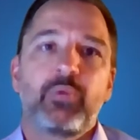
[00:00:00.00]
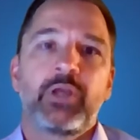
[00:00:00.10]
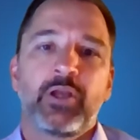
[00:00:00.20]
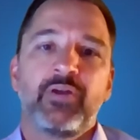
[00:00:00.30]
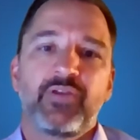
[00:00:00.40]
we're
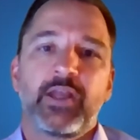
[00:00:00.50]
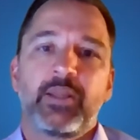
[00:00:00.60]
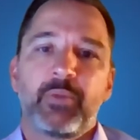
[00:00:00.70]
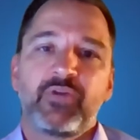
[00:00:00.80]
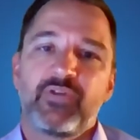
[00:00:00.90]
going to get the
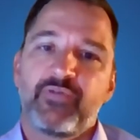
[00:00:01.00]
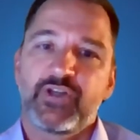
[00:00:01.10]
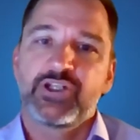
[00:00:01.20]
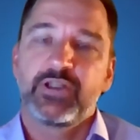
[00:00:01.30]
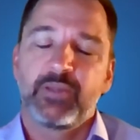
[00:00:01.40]
most
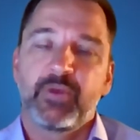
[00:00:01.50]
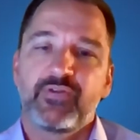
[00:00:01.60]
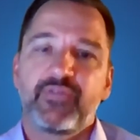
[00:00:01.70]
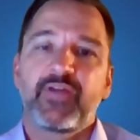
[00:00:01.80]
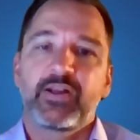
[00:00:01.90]
efficient, the
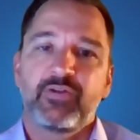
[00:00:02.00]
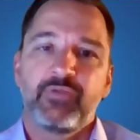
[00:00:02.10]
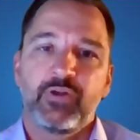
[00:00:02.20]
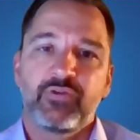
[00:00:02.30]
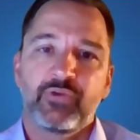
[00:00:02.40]
most effective
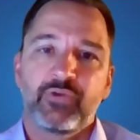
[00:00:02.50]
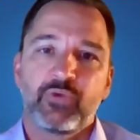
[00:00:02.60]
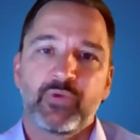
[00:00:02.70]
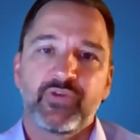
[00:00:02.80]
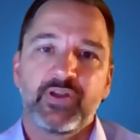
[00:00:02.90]
use of
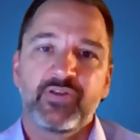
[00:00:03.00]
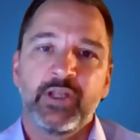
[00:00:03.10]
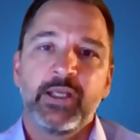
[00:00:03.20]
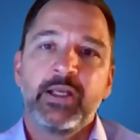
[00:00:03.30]
resources.